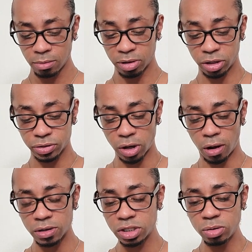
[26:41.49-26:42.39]
But there's
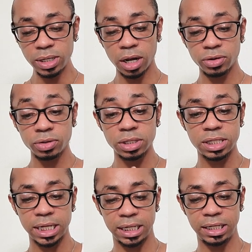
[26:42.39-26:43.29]
also an
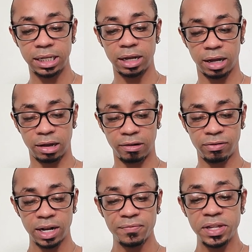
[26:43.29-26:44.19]
understanding of